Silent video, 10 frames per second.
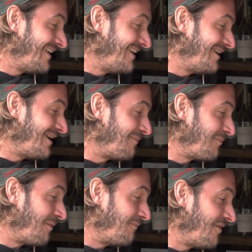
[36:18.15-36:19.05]
it, I'm,
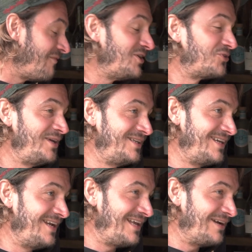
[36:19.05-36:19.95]
I'm very intrigued to
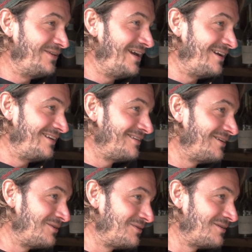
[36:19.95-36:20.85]
get down there and,
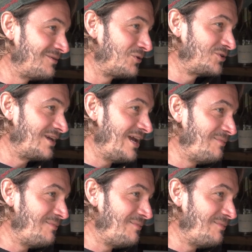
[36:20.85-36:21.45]
and, and watch a game.